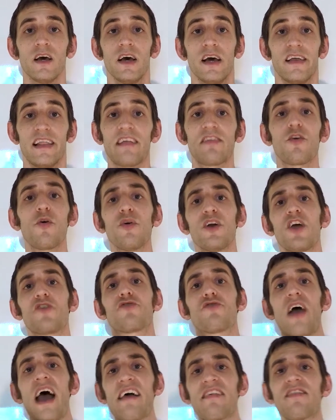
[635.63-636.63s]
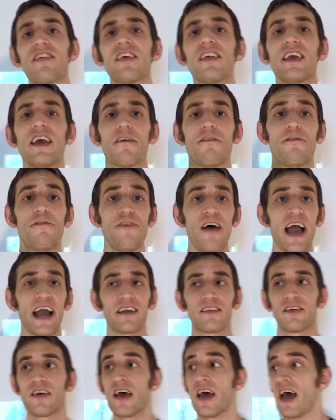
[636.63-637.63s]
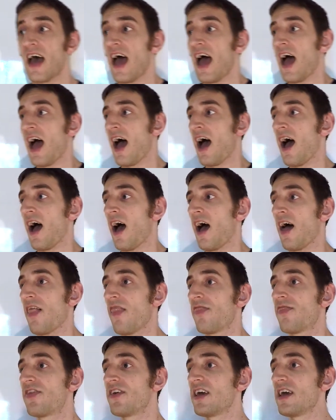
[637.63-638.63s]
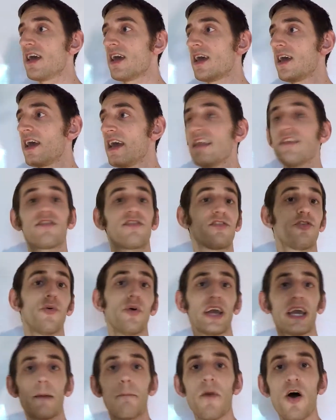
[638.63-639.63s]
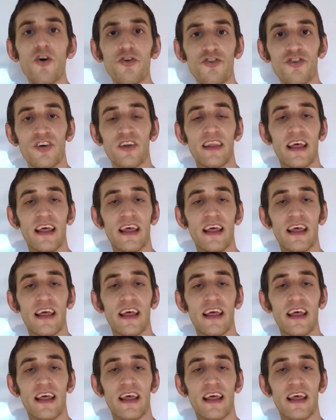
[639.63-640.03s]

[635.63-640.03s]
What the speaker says: that's going to drastically affect the ensuing emotion.